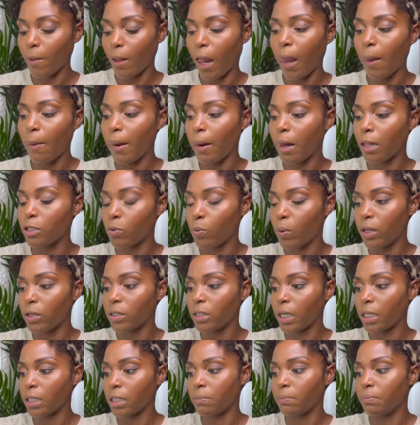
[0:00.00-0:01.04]
Because the weather
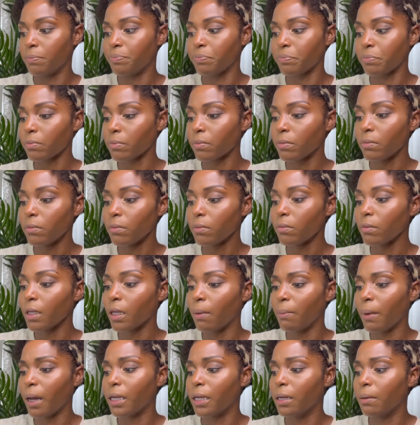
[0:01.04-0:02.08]
changing,
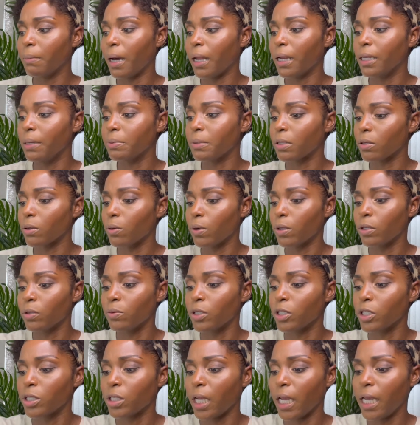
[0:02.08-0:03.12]
my lips are going through a
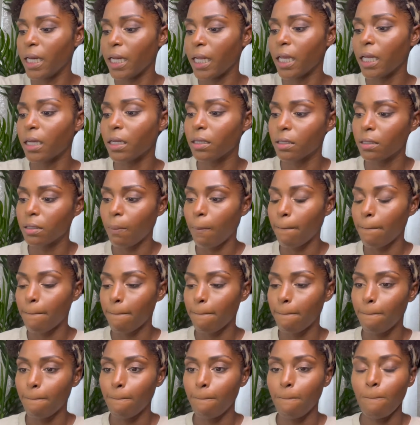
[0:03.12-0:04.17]
shading.
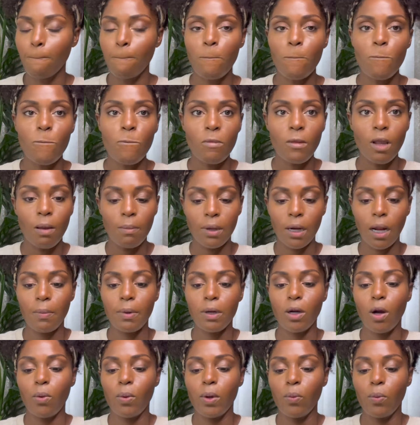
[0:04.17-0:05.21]
But I'm gonna
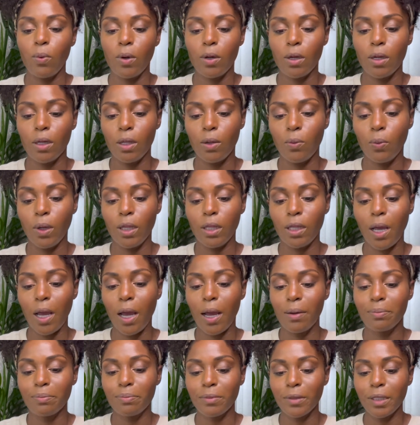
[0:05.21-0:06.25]
go in with
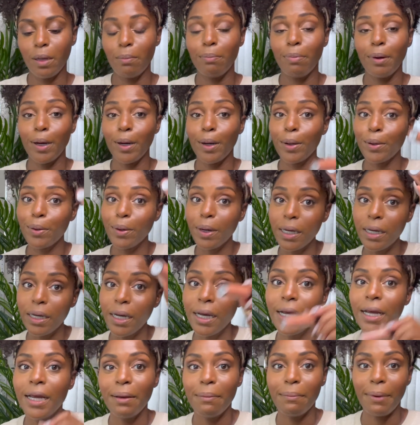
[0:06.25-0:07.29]
Bow
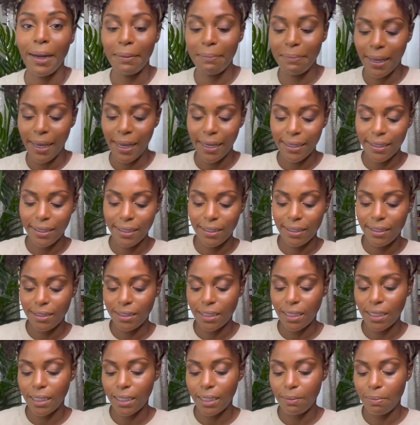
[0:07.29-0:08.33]
by MAC. It's
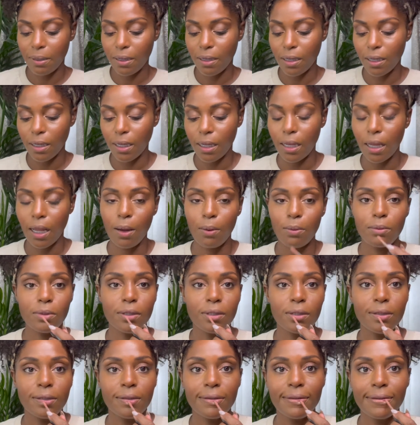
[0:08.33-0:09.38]
a lip gloss.
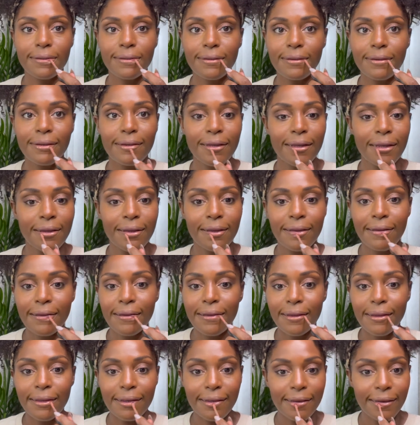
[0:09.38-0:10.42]

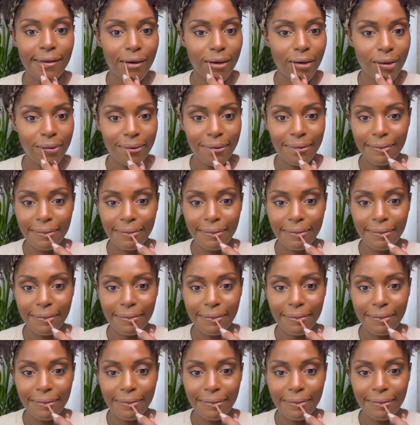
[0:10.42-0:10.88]
Yeah.